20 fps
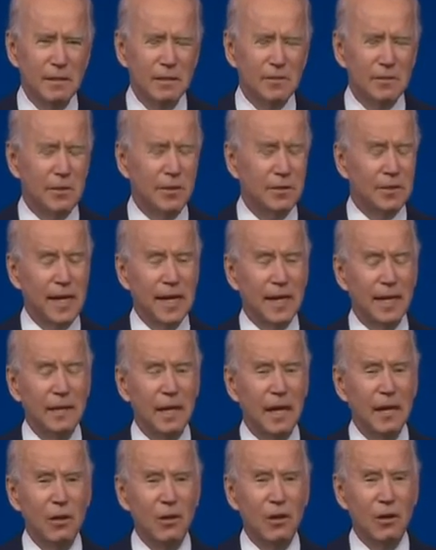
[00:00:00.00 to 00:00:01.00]
It's going to take a
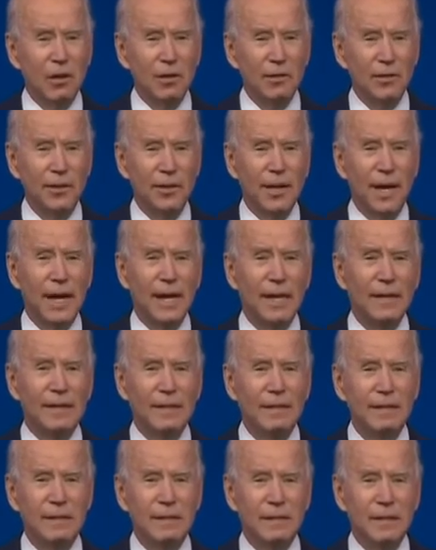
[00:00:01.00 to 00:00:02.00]
lot longer than that.
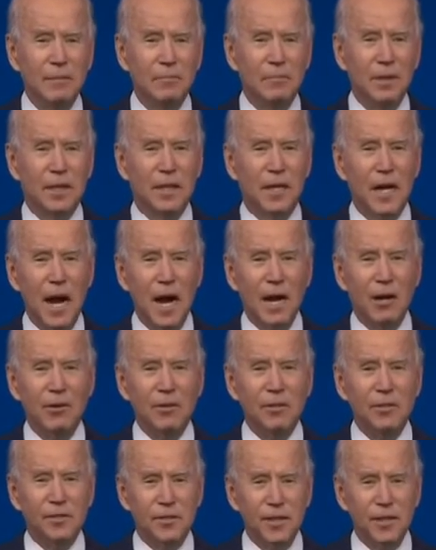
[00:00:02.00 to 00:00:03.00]
But
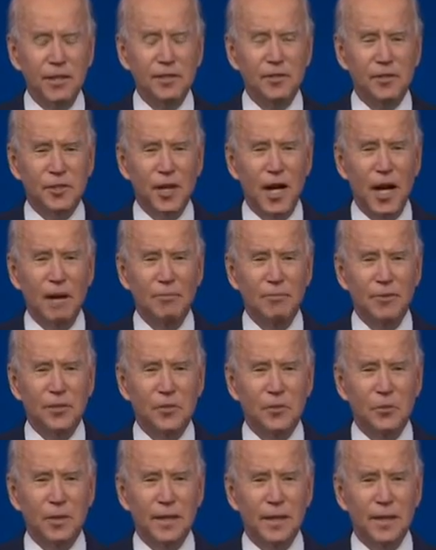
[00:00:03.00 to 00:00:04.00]
Congress did its job
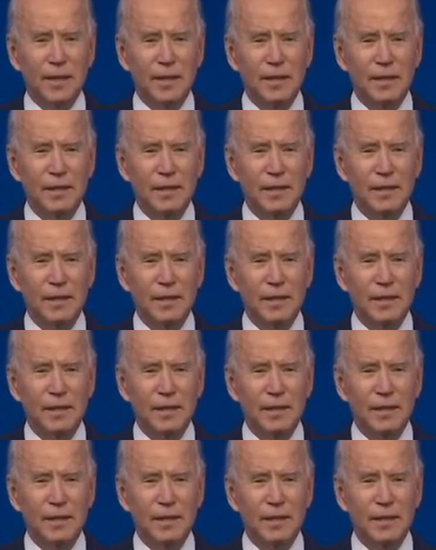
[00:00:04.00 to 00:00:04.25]
this week.